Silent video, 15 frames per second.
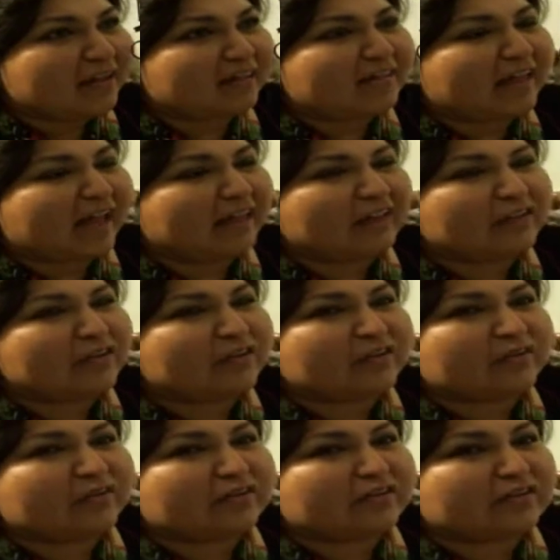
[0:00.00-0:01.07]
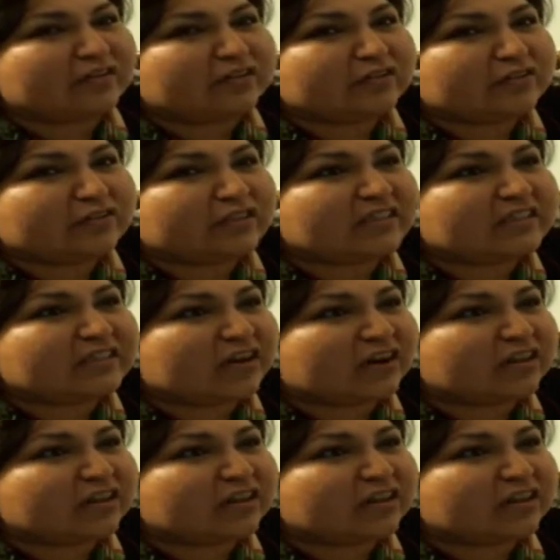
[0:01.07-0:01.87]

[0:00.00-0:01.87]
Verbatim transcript: that you you just